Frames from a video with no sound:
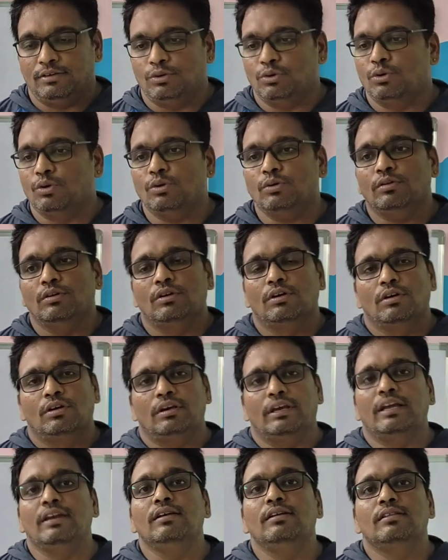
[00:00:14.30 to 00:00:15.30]
You know,
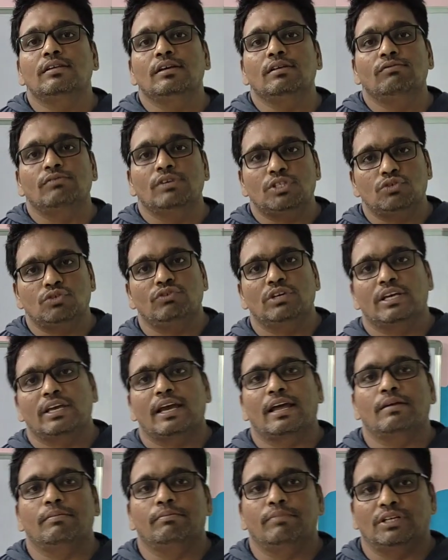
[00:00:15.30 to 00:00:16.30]
anything which we
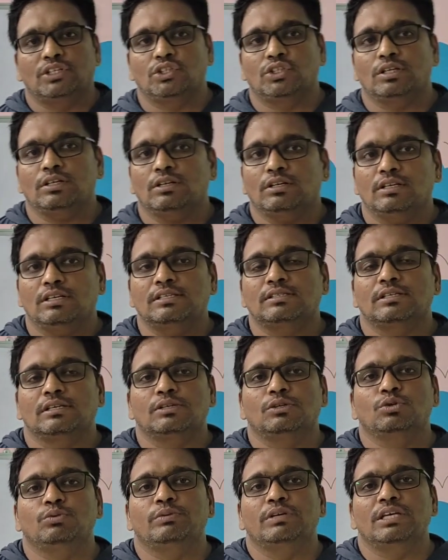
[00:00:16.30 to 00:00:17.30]
can measure is said
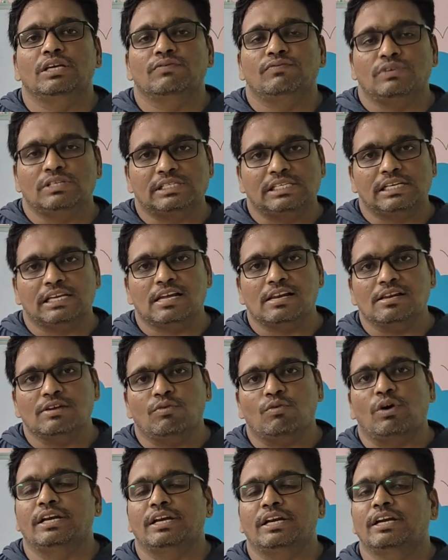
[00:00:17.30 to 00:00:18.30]
to be a physical
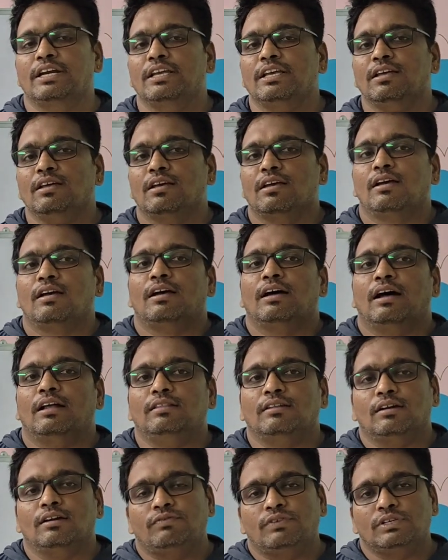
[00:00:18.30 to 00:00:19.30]
quantity, and
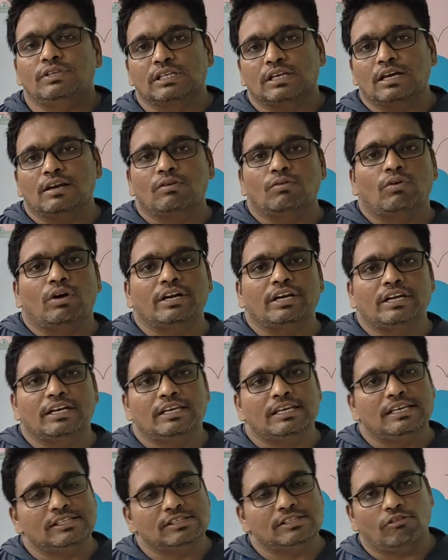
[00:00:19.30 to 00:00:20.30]
that physical
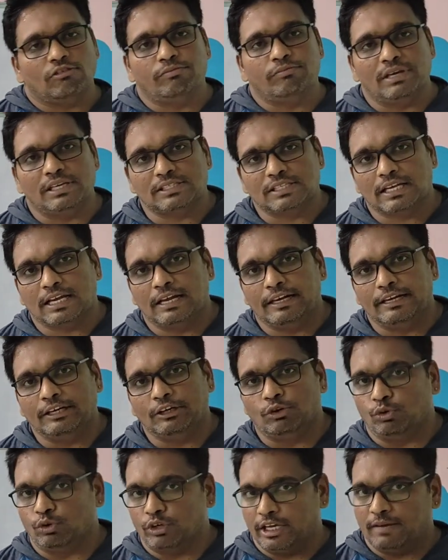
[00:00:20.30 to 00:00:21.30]
quantity is of basically
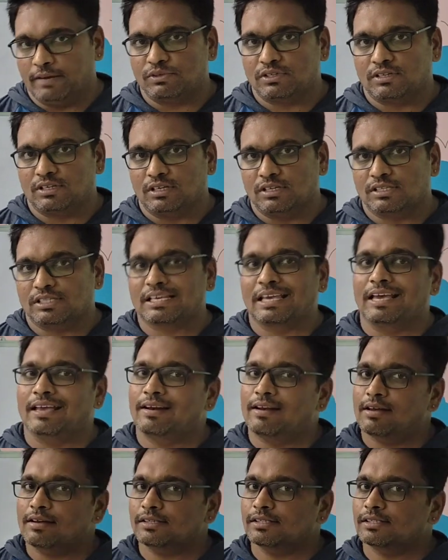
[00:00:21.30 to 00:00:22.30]
two types,
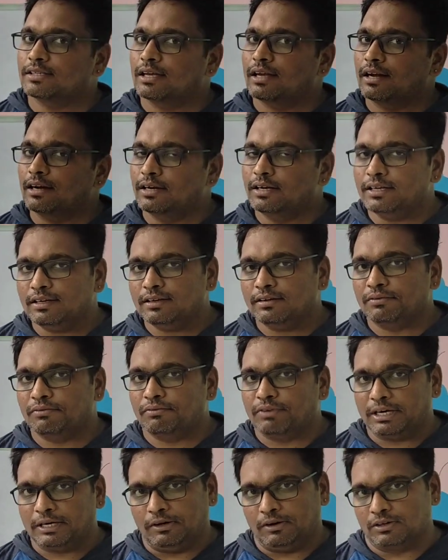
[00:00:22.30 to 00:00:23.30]
scalars and
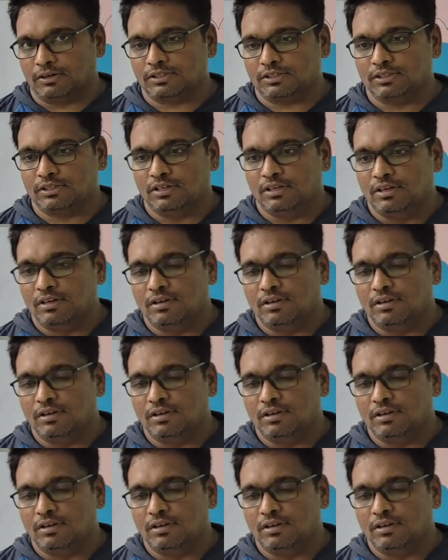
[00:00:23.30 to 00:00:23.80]
vectors.